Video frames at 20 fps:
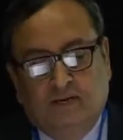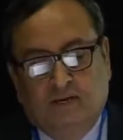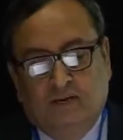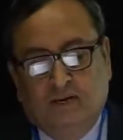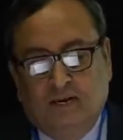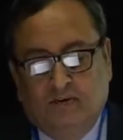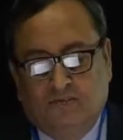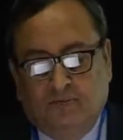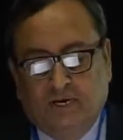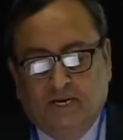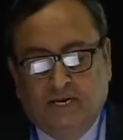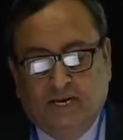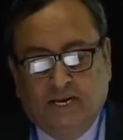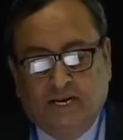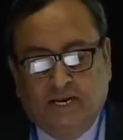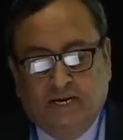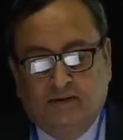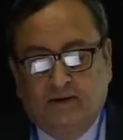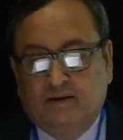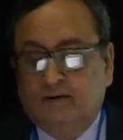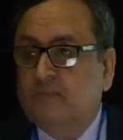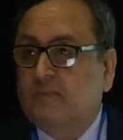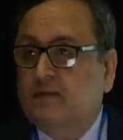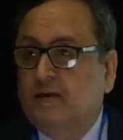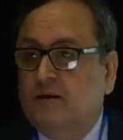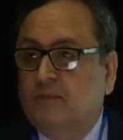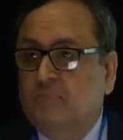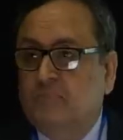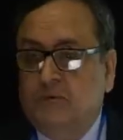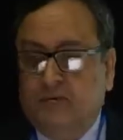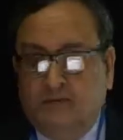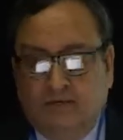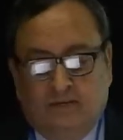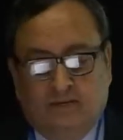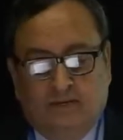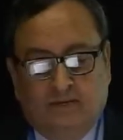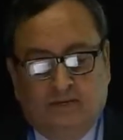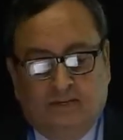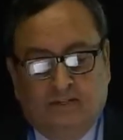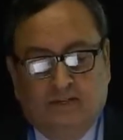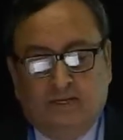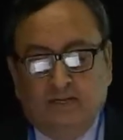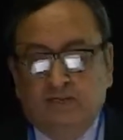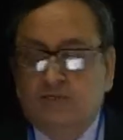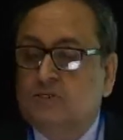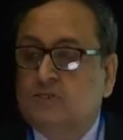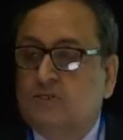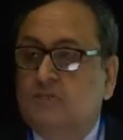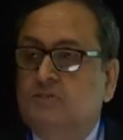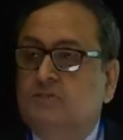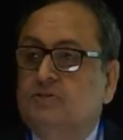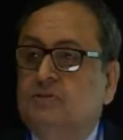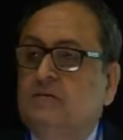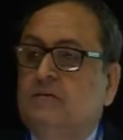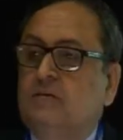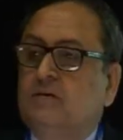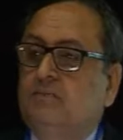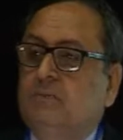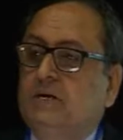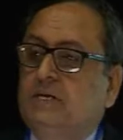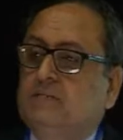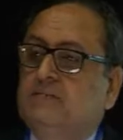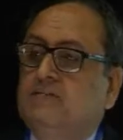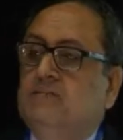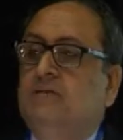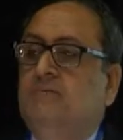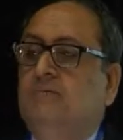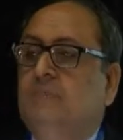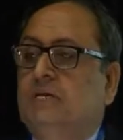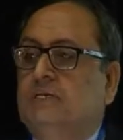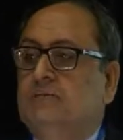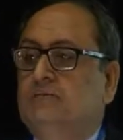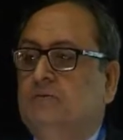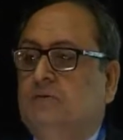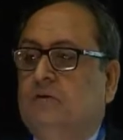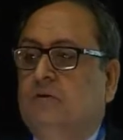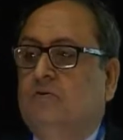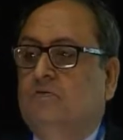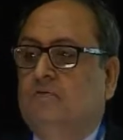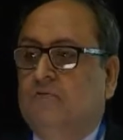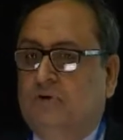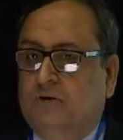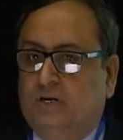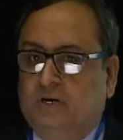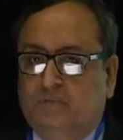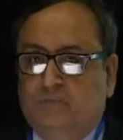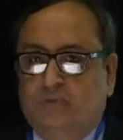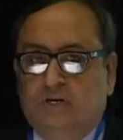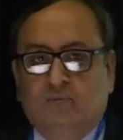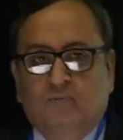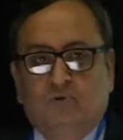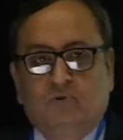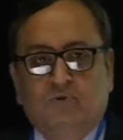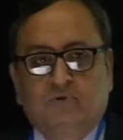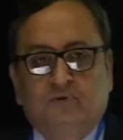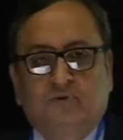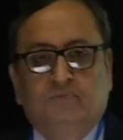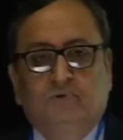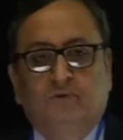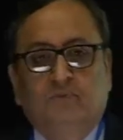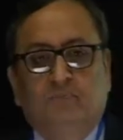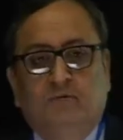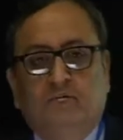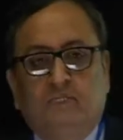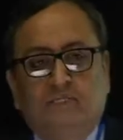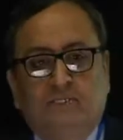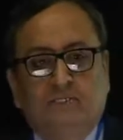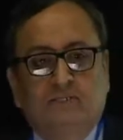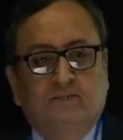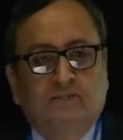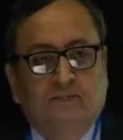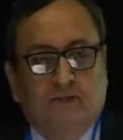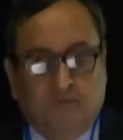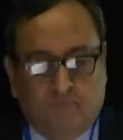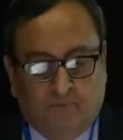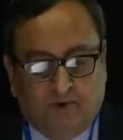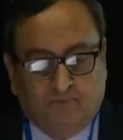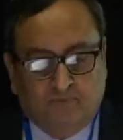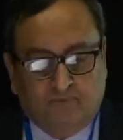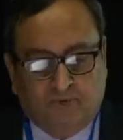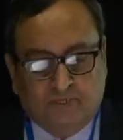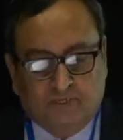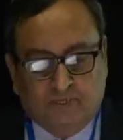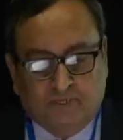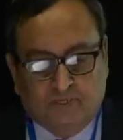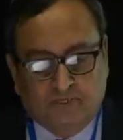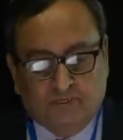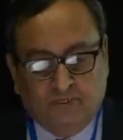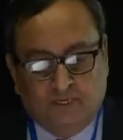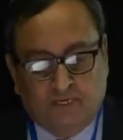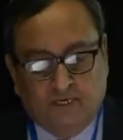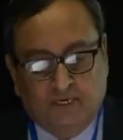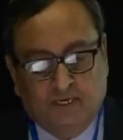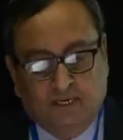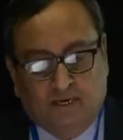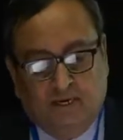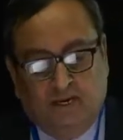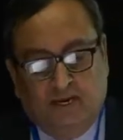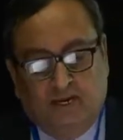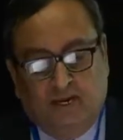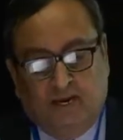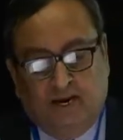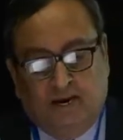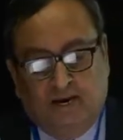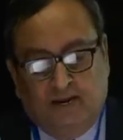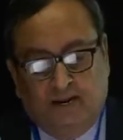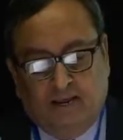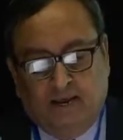liver-directed therapy, then surgery remains the mainstay of treatment. Most of the patients come after surgery, and